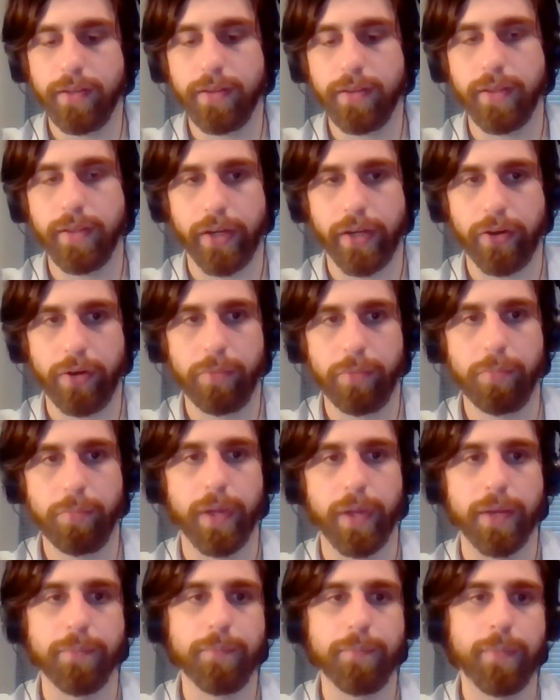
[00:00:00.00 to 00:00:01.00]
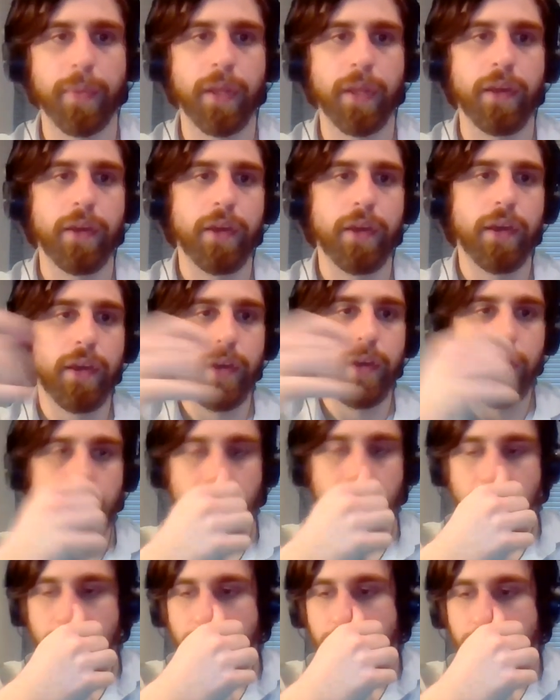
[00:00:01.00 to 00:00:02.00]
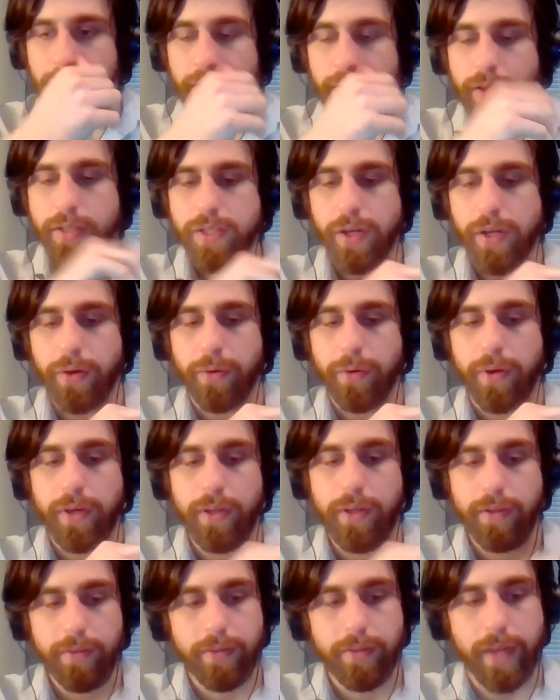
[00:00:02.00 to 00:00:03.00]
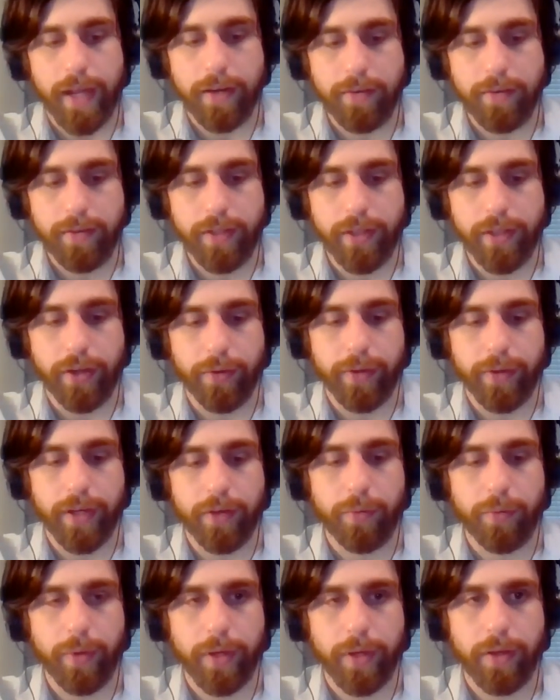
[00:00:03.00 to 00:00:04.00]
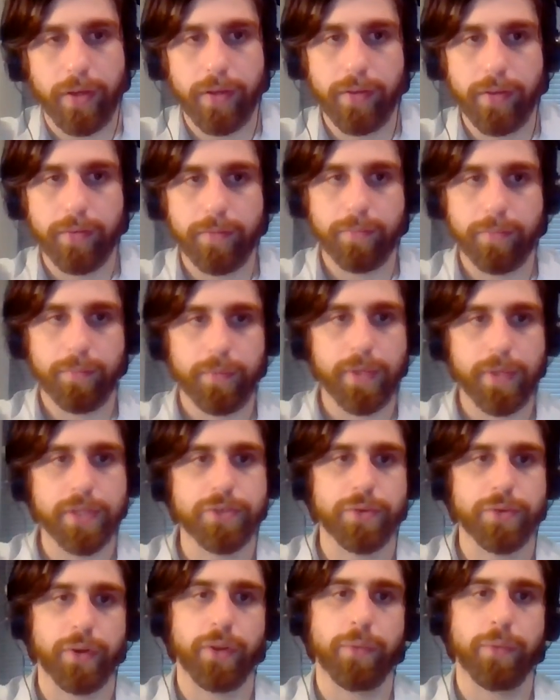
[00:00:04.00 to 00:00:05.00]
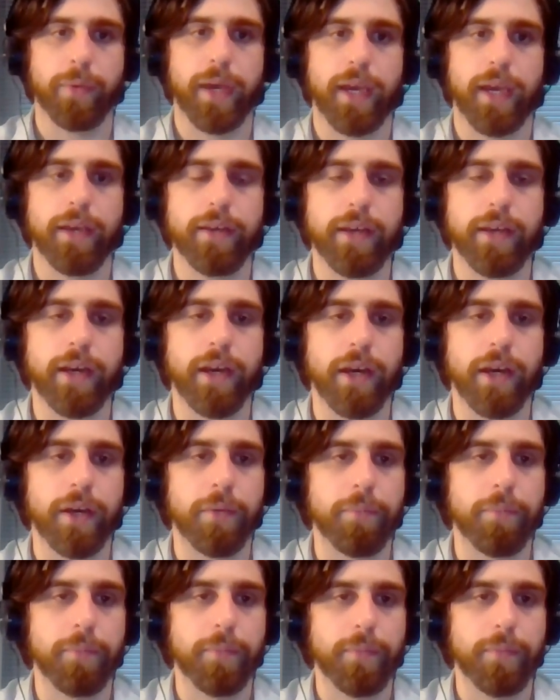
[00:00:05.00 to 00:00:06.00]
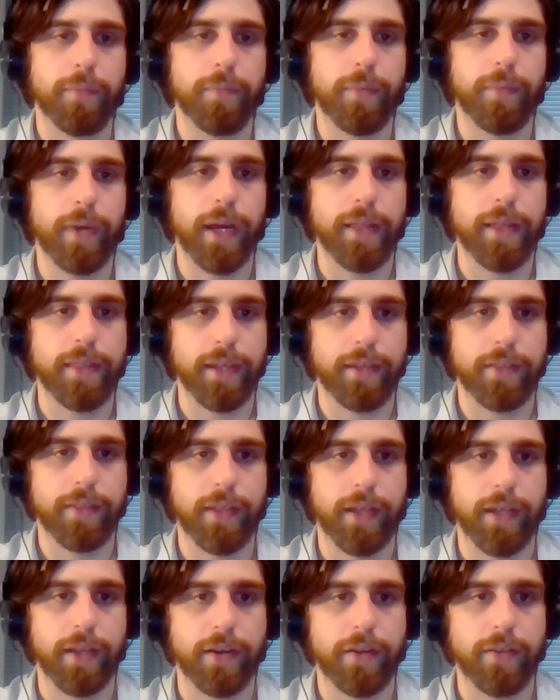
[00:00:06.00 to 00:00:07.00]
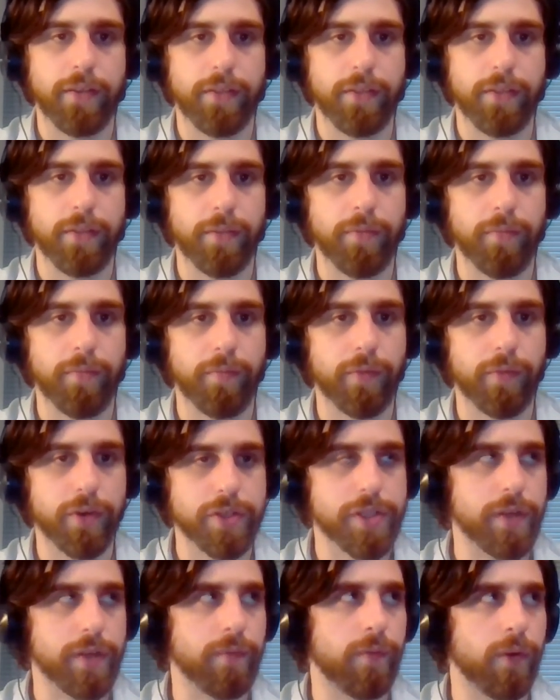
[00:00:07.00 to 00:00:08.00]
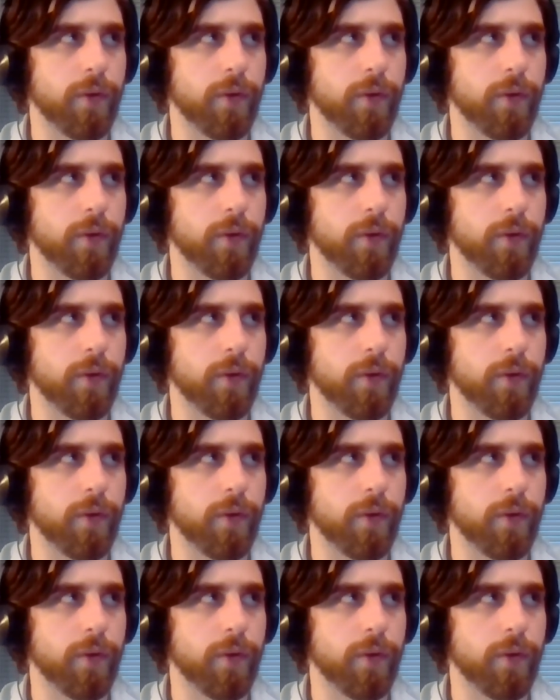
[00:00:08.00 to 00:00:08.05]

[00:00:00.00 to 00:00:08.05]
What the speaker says: later. But so that kind of quick intro out of the way. I think that first and